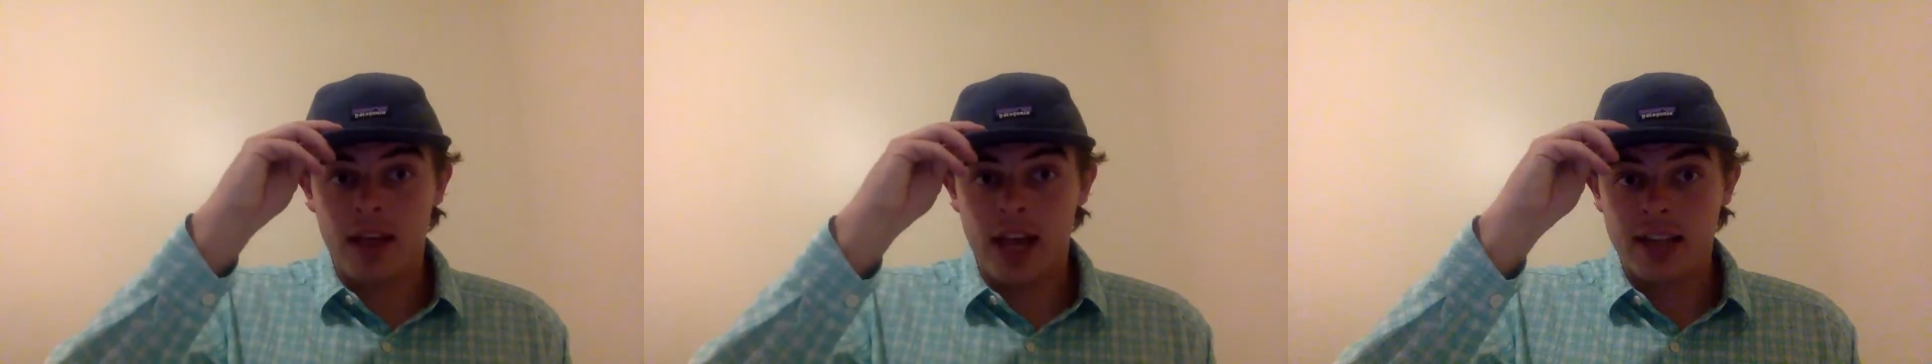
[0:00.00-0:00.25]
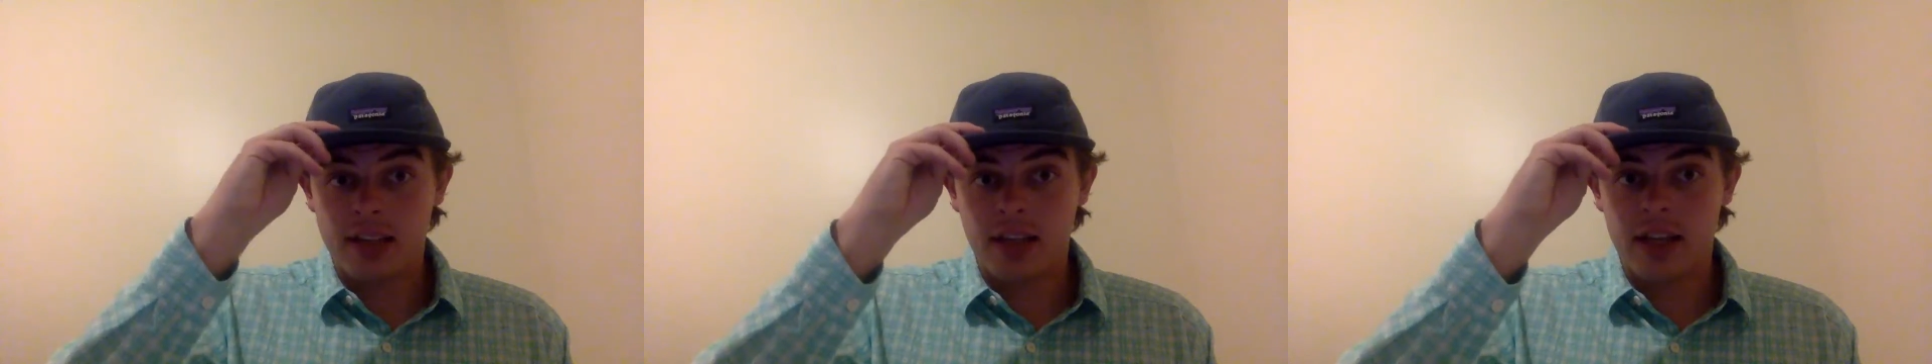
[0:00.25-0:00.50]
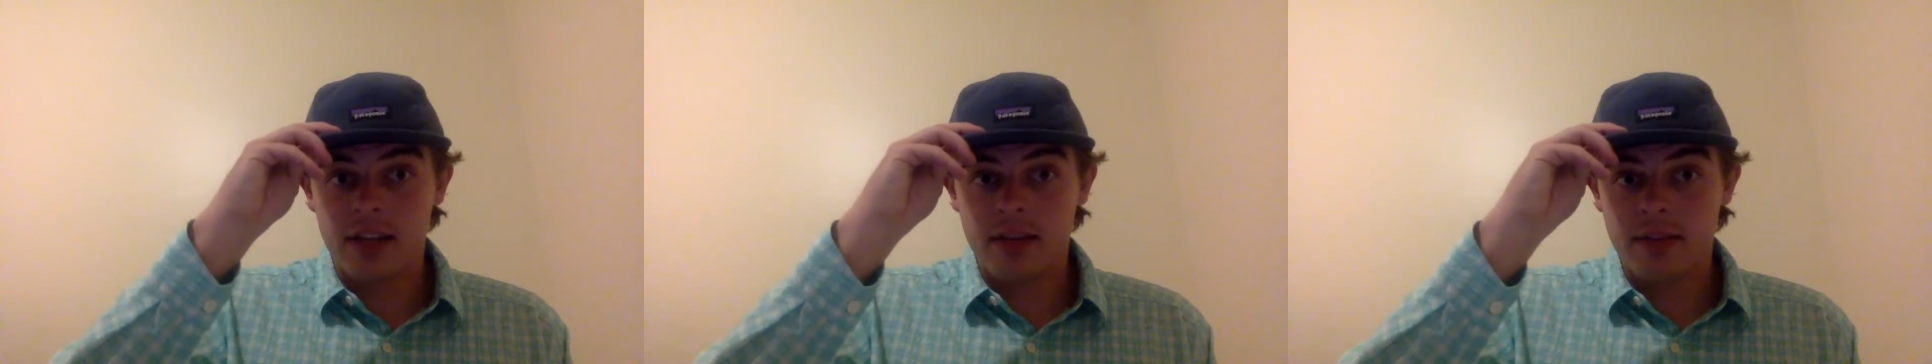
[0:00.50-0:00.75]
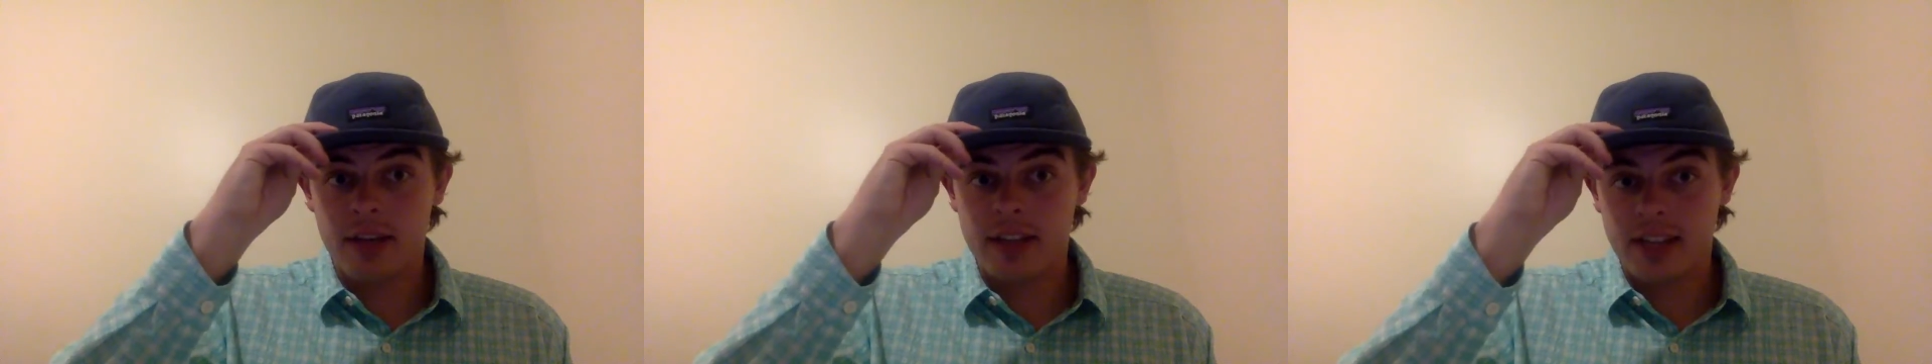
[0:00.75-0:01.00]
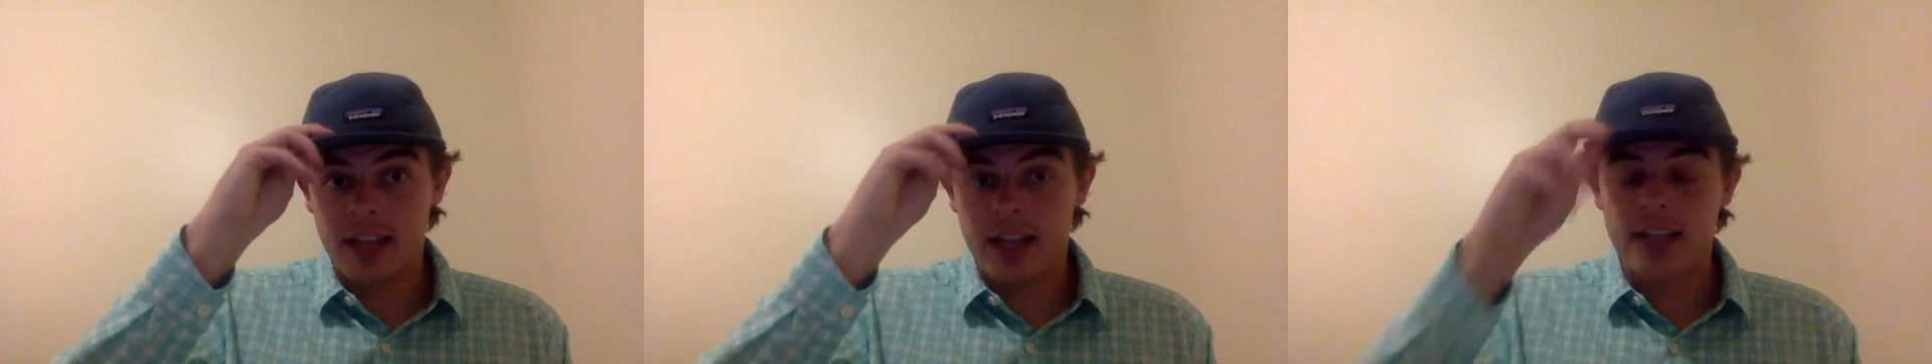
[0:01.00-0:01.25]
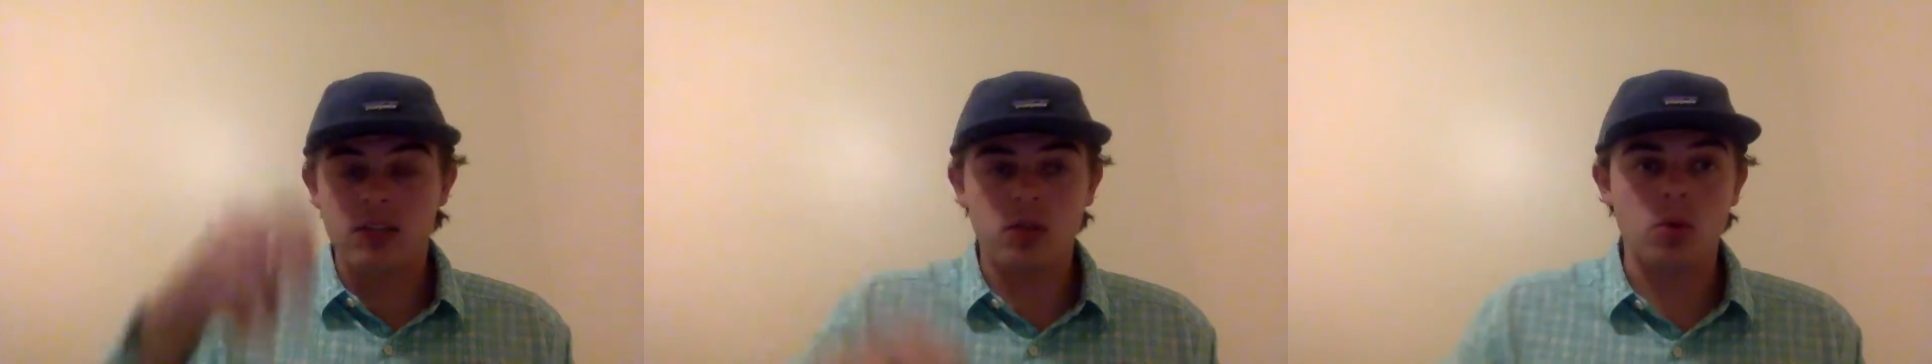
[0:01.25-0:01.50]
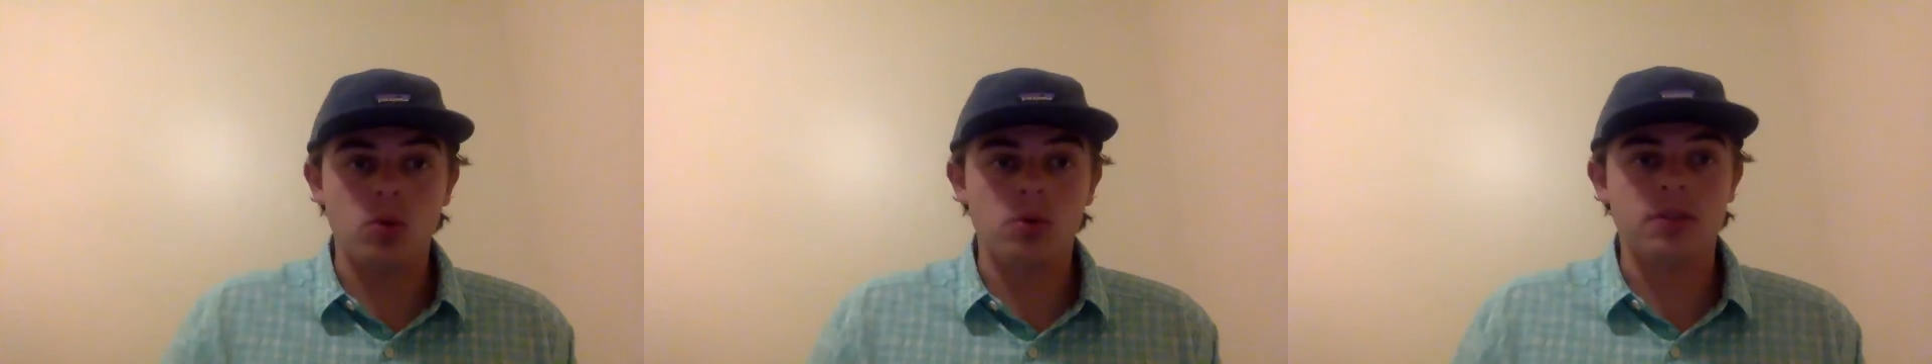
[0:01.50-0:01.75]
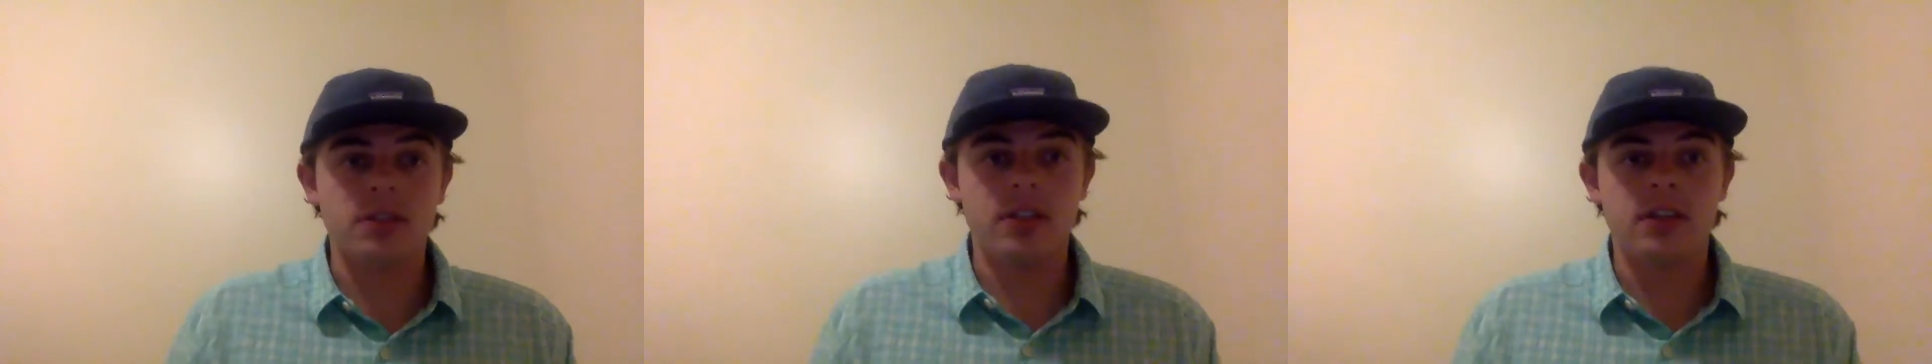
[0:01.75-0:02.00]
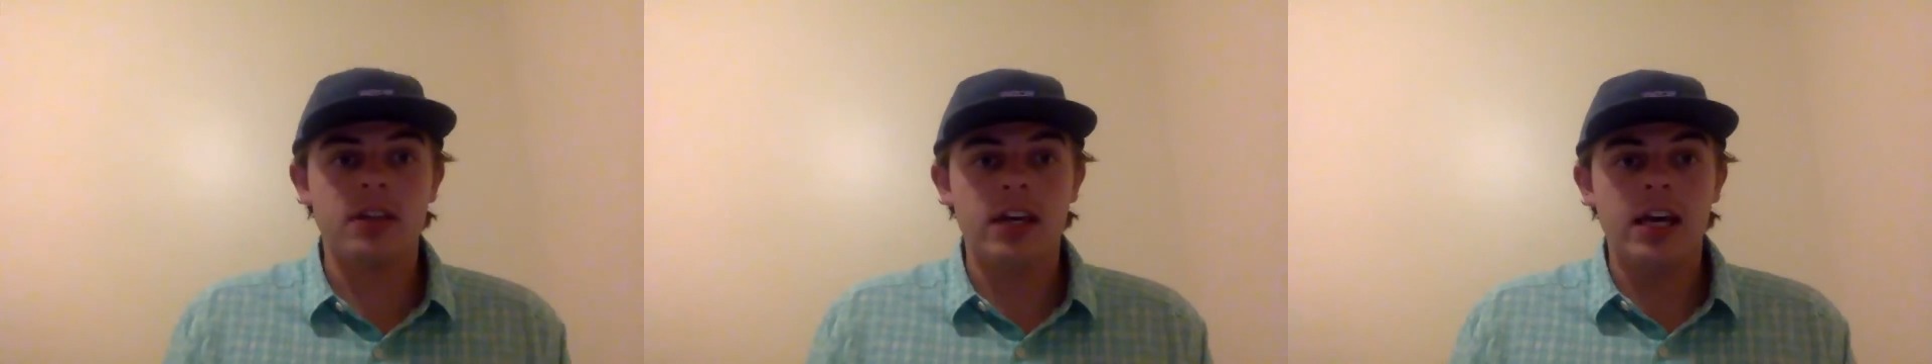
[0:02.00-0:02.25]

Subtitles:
last line of defense, that last tool to